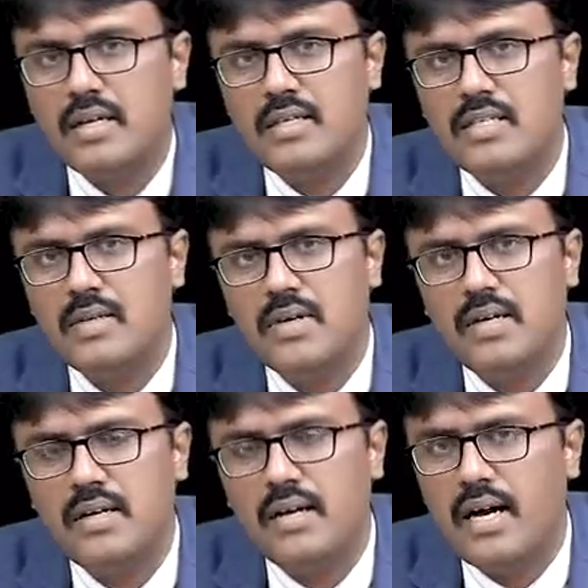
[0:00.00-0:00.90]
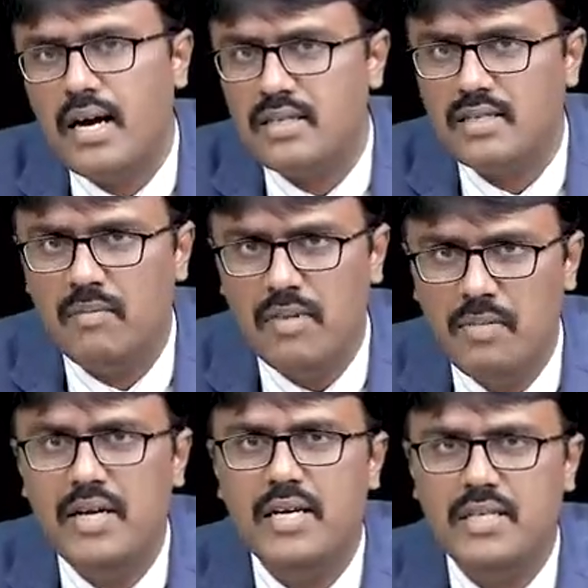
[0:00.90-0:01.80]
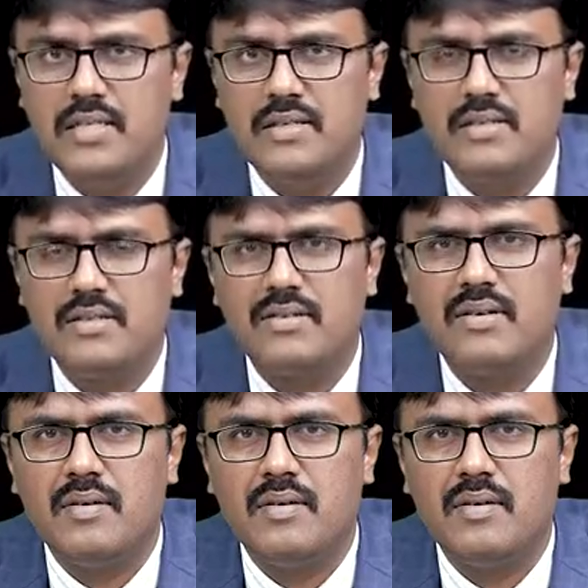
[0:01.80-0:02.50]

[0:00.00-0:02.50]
Cimetidine had some limitations.